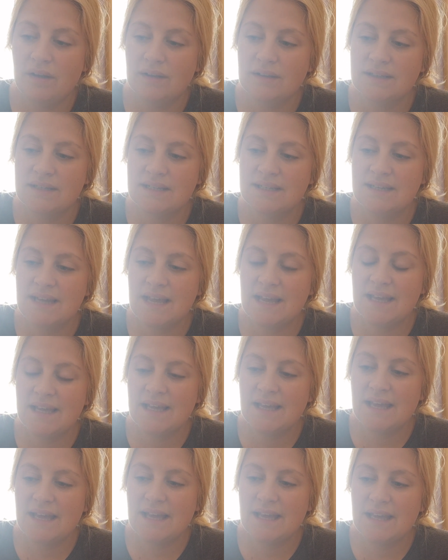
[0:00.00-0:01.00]

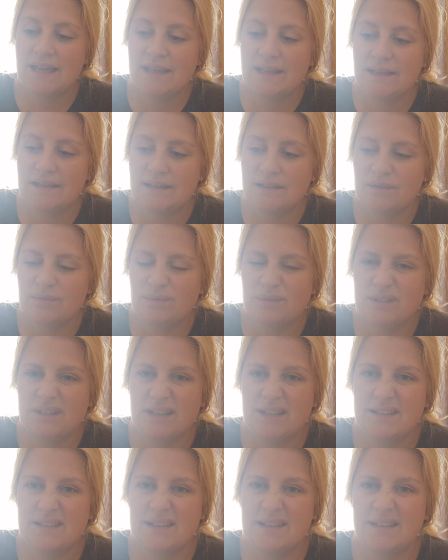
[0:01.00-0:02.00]
Today is, what day
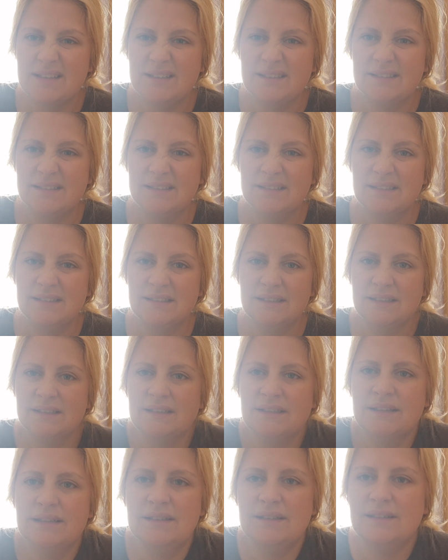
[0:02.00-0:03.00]
is it?
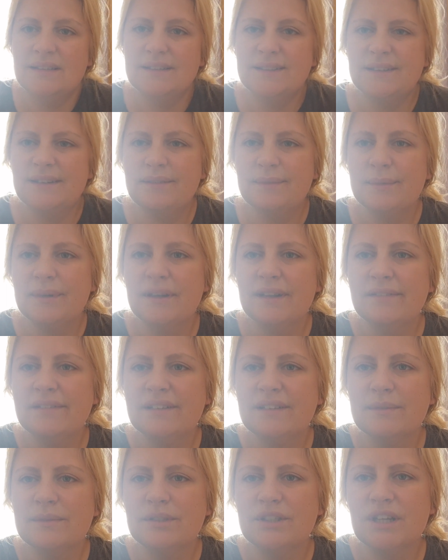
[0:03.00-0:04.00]
I don't know, I'm gonna have to
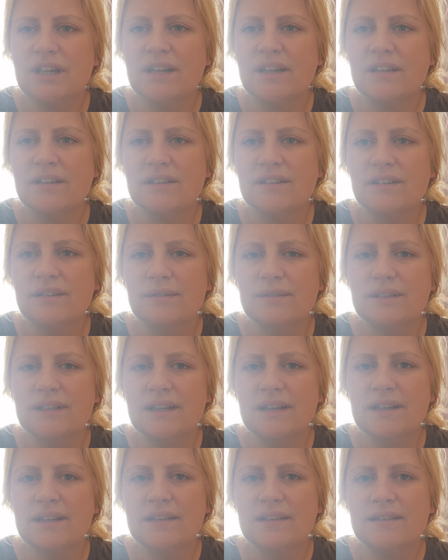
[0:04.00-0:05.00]
double check. I don't know what
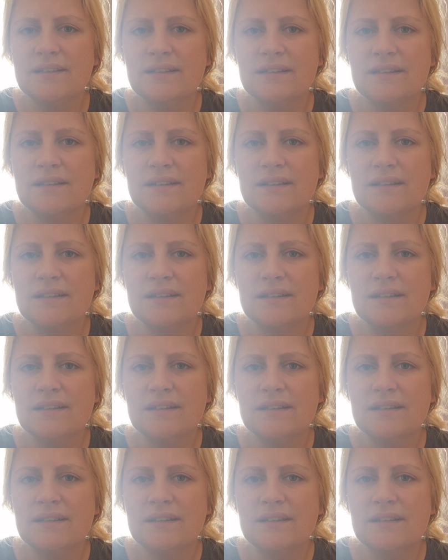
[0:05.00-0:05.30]
day it is.